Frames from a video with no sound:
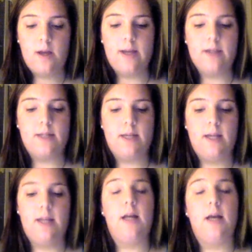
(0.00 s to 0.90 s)
And
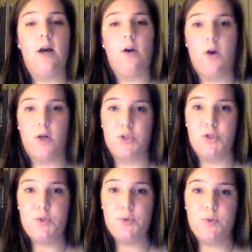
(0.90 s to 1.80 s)
in a
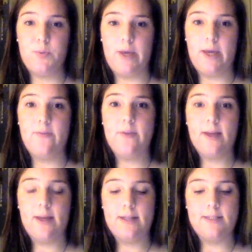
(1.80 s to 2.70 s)
longitudinal wave,
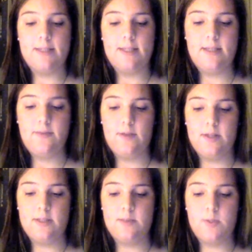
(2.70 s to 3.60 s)
it is the
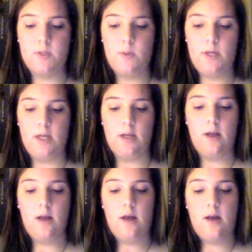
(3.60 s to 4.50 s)
difference between
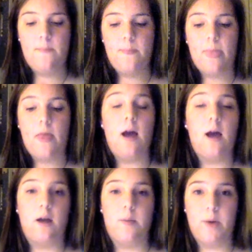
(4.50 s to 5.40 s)

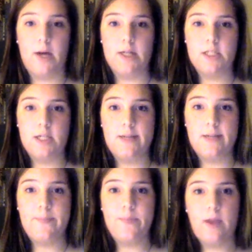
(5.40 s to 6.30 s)
a compression
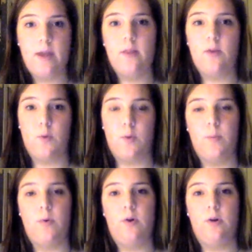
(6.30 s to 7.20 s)
and the
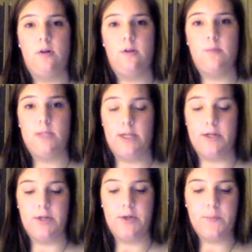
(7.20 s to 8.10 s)
normal
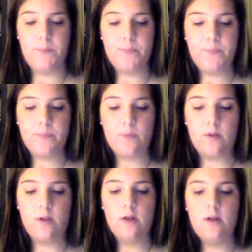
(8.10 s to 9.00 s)
material.
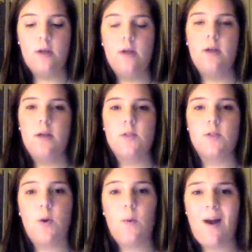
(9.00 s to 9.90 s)

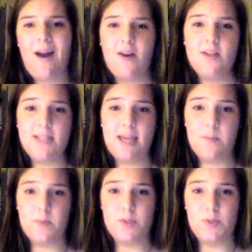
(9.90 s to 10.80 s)
So, how does
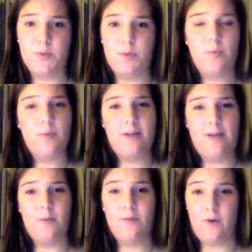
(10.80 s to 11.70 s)
amplitude
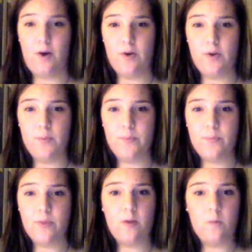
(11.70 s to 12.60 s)
relate with volume?
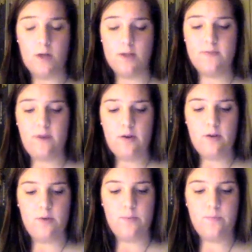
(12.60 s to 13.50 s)
And what is
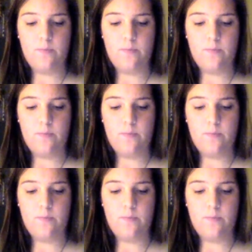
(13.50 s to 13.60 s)
volume?